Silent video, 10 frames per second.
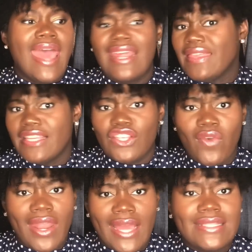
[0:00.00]
And I think it's a
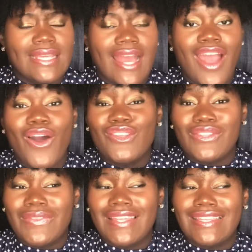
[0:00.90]
great idea. I
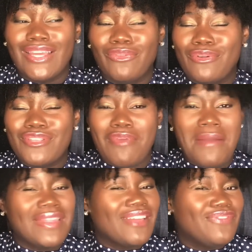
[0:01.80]
also think that Rue is
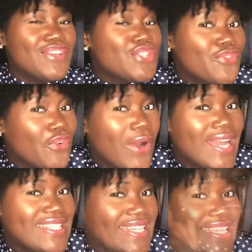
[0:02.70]
probably like fishing for
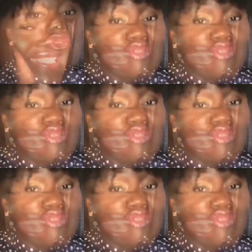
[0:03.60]
ideas.